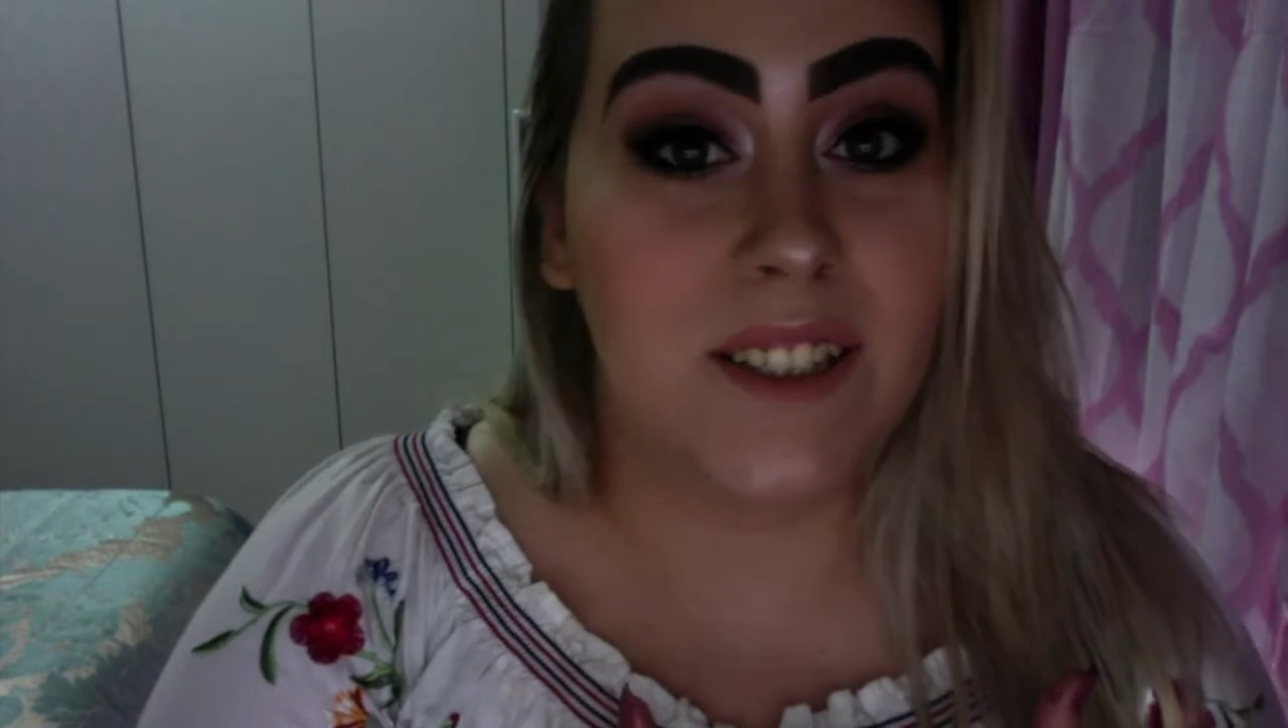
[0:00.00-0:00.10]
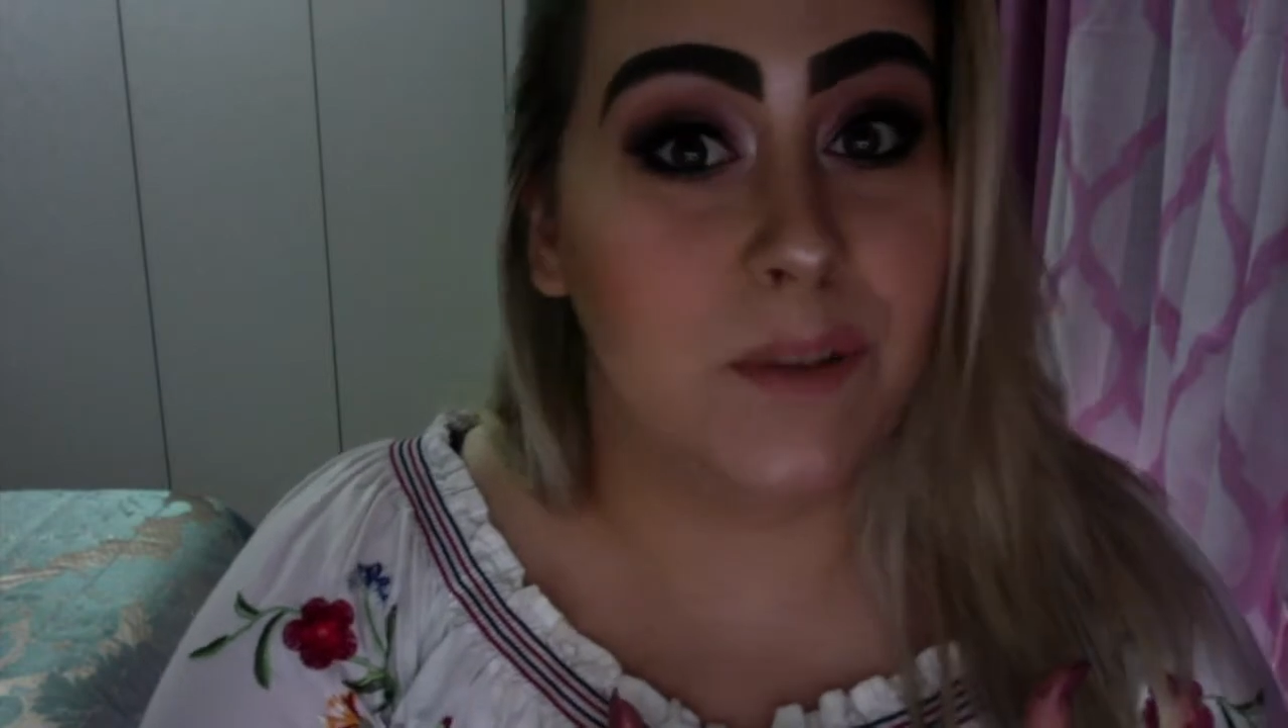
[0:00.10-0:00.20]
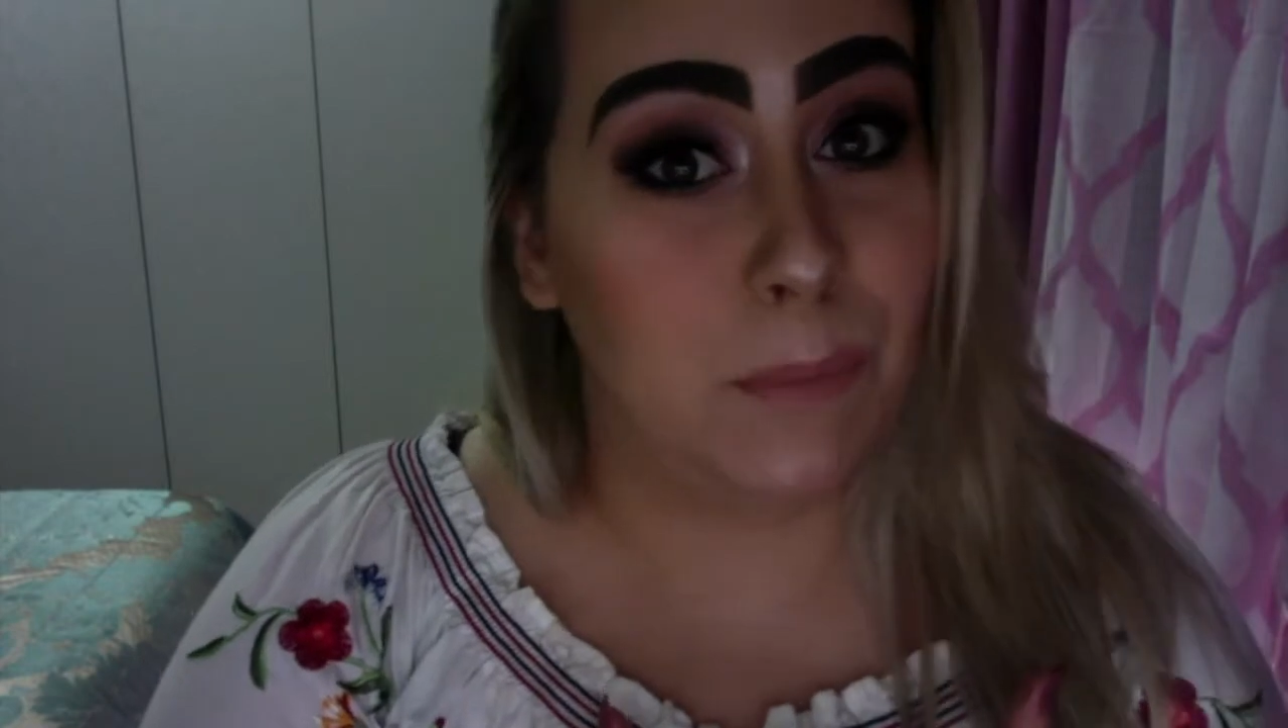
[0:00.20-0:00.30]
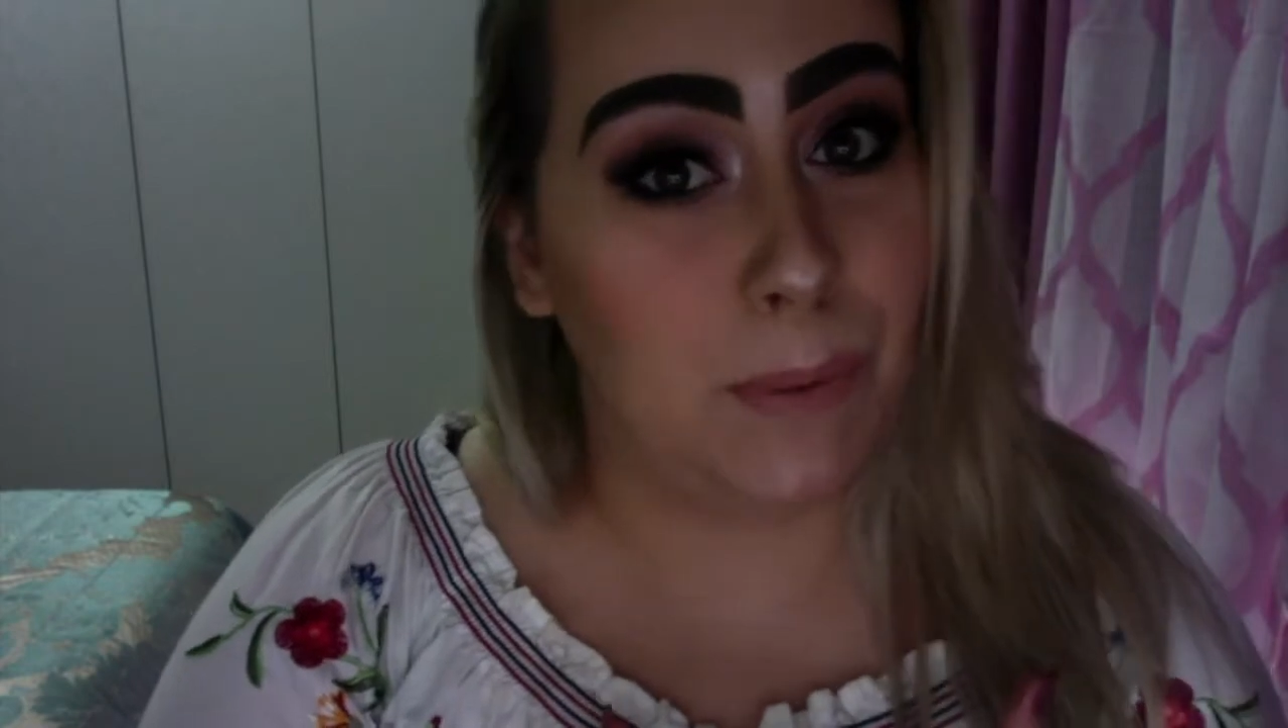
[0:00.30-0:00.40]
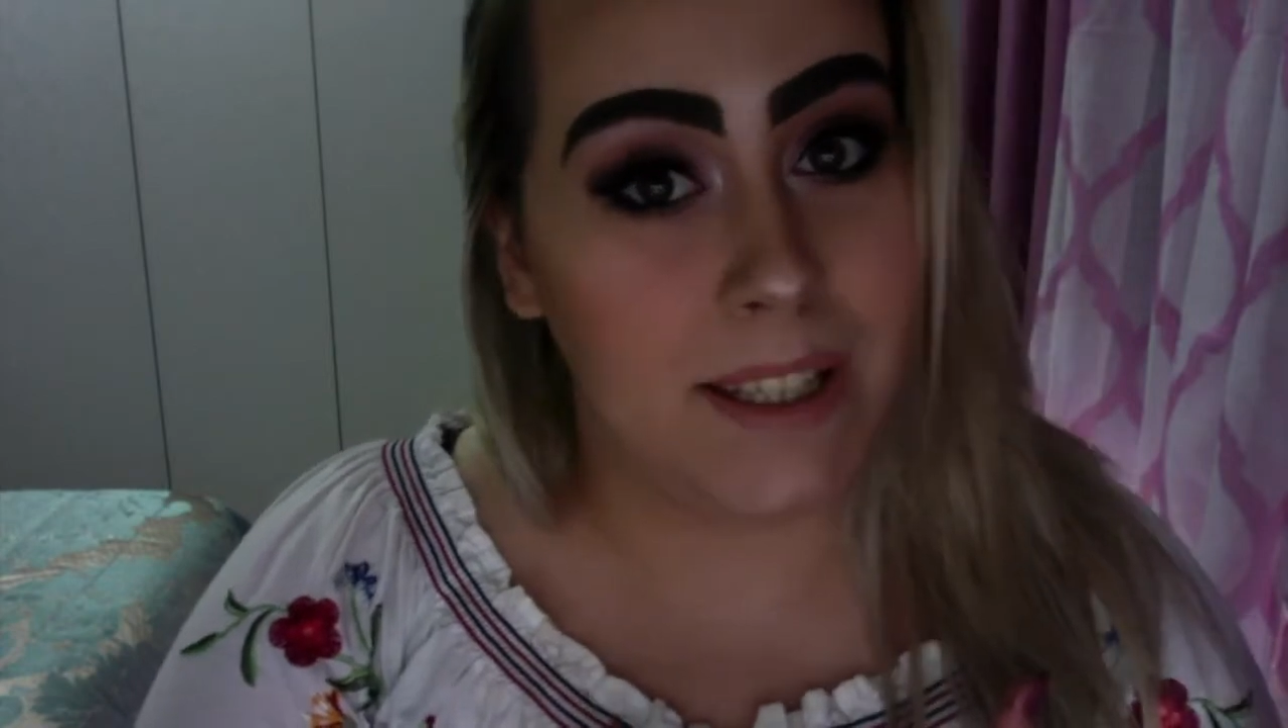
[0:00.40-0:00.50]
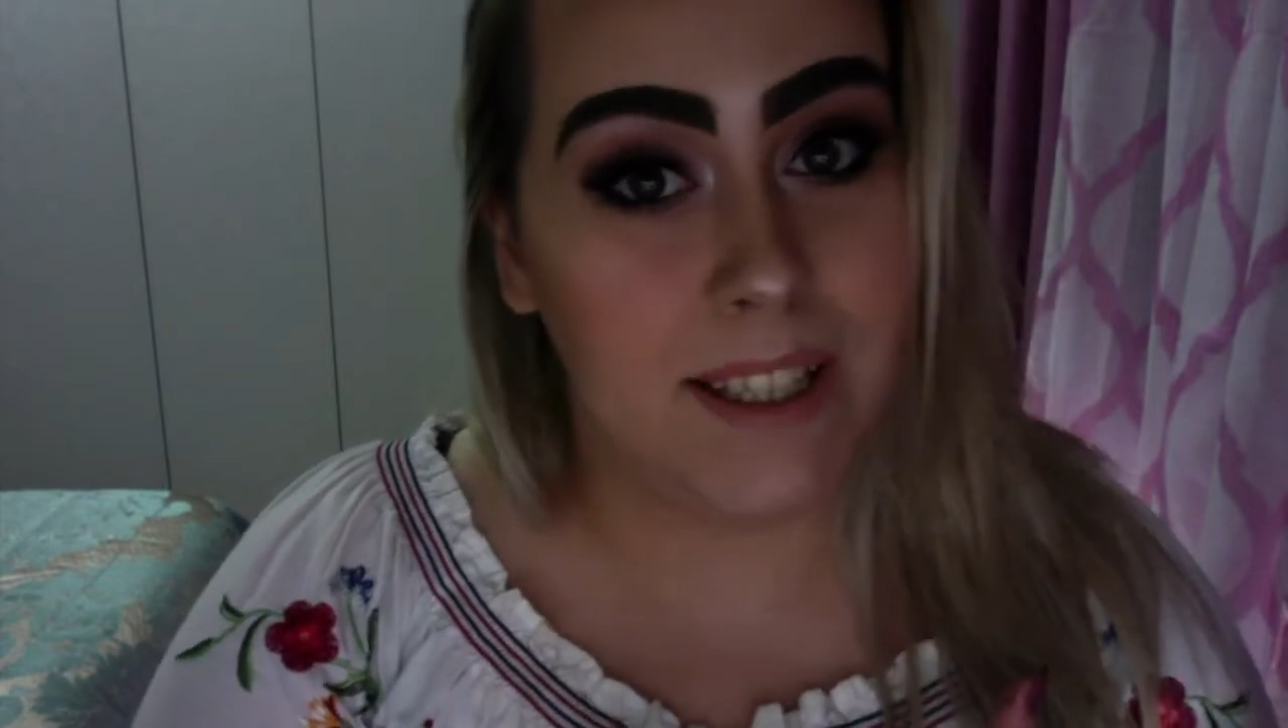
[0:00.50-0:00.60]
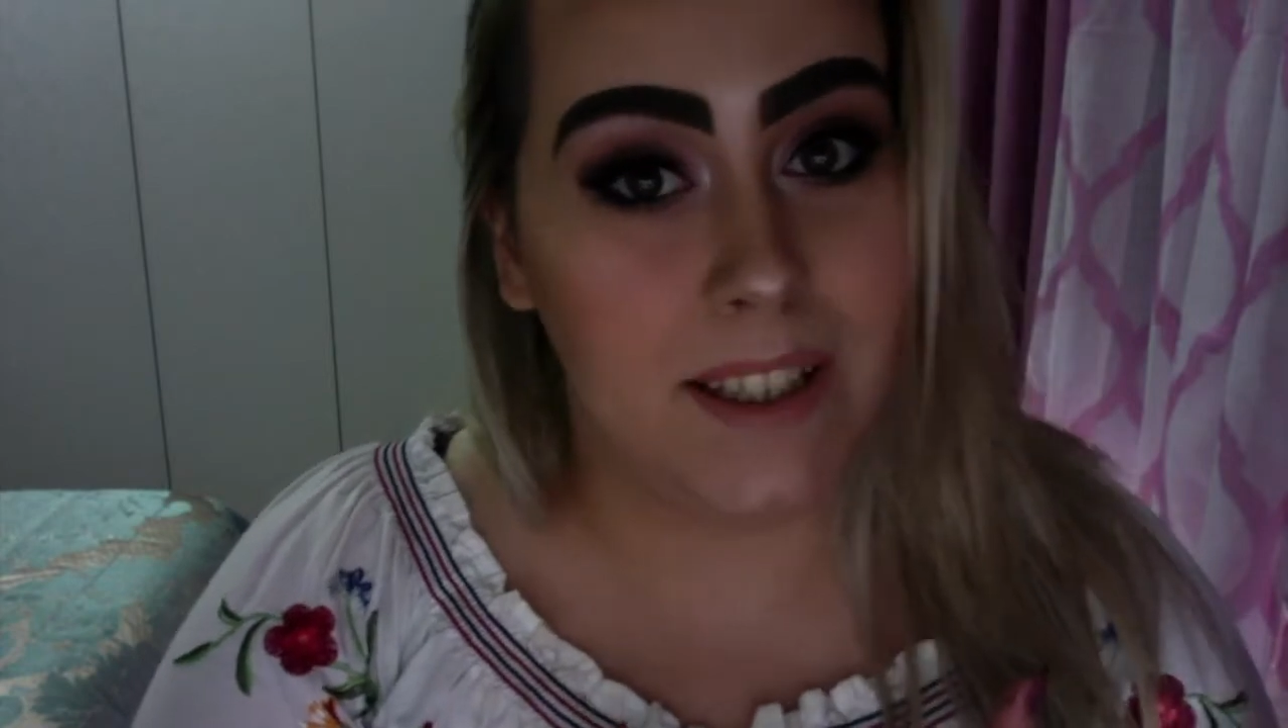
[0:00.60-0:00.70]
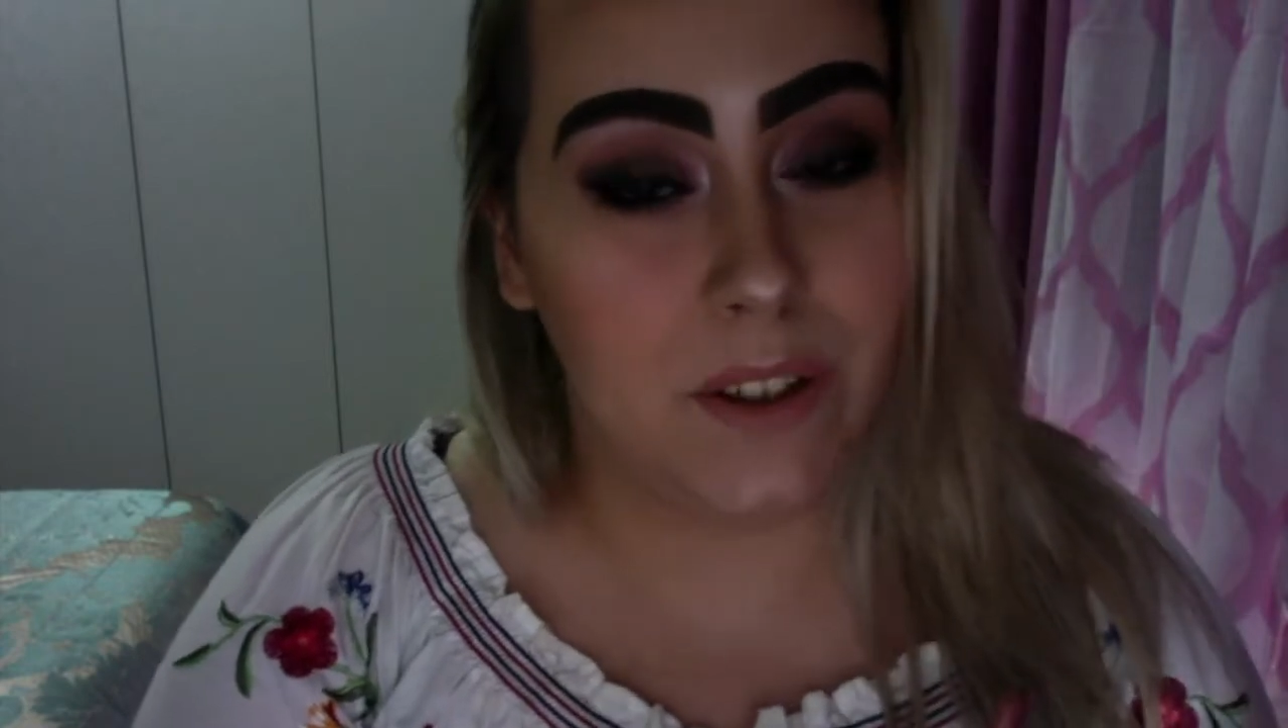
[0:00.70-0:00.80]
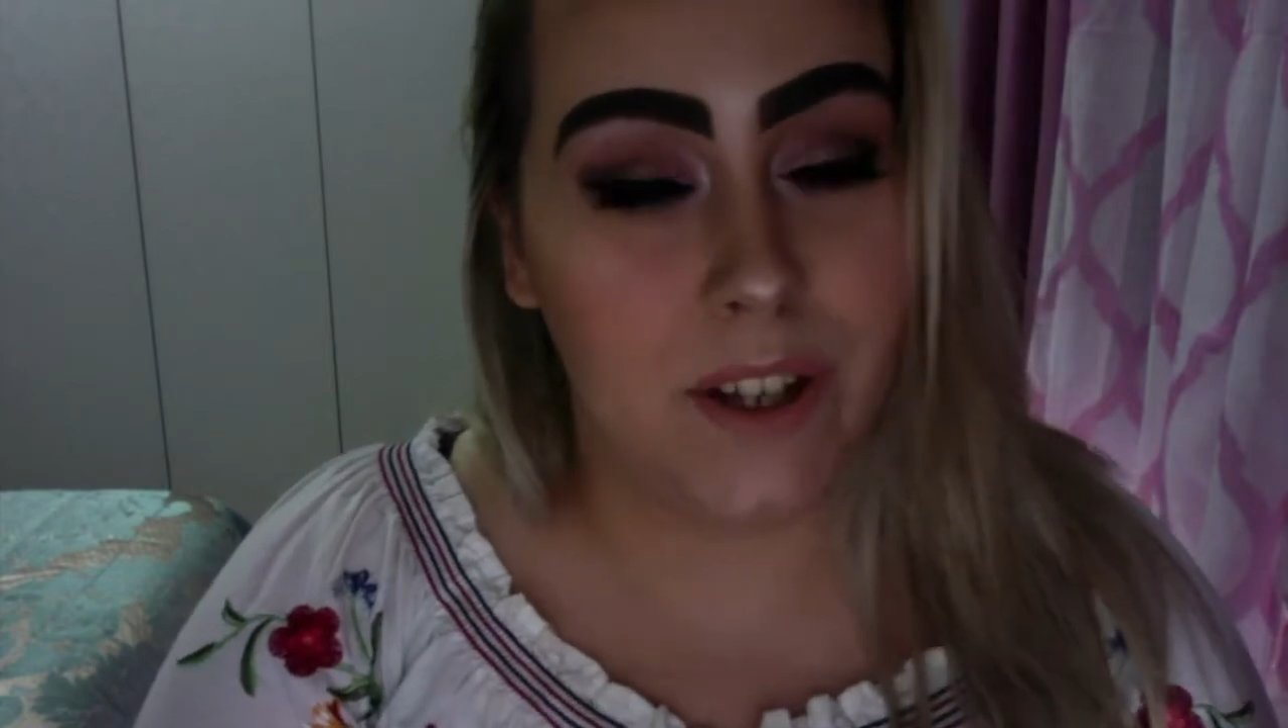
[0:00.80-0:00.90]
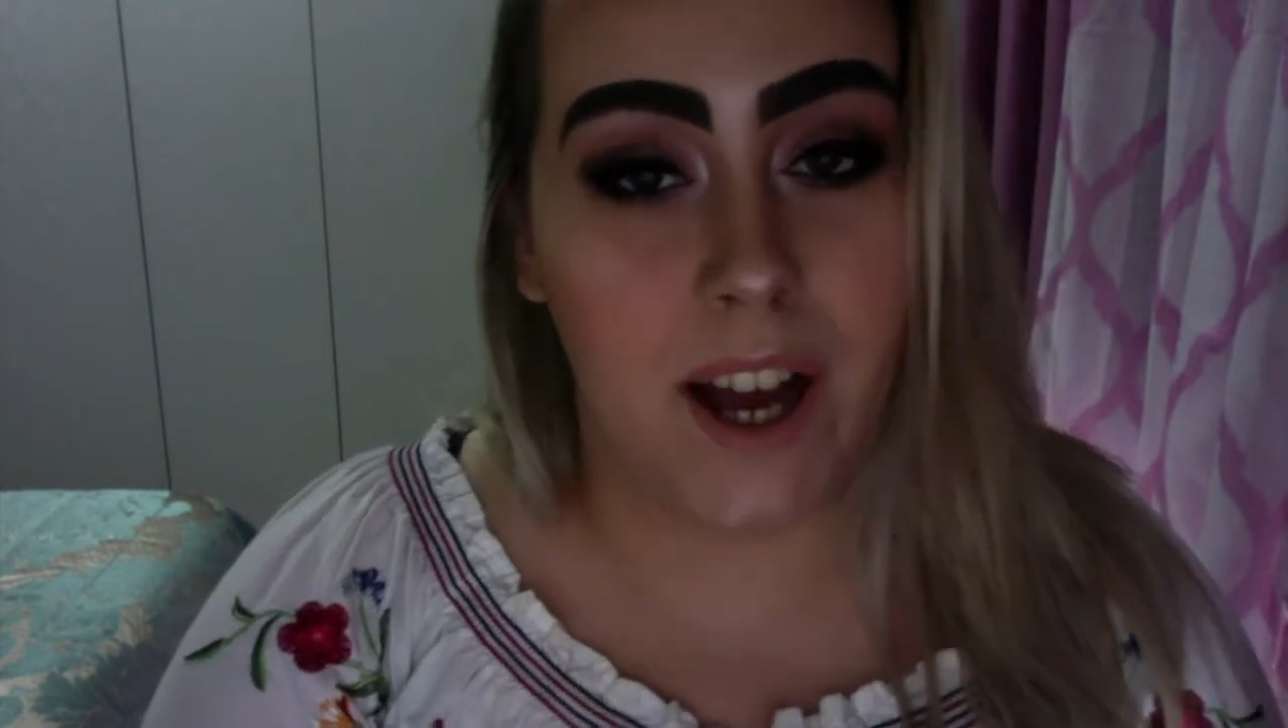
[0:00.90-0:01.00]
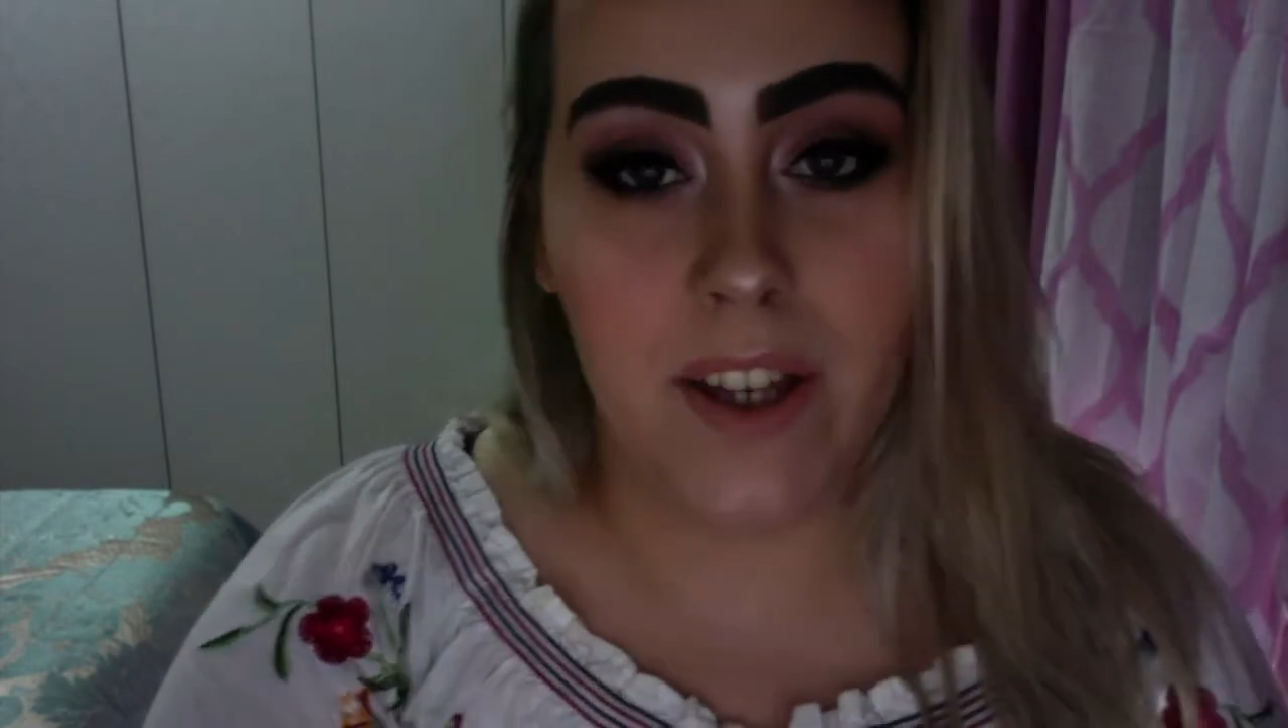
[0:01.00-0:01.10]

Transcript: complete look.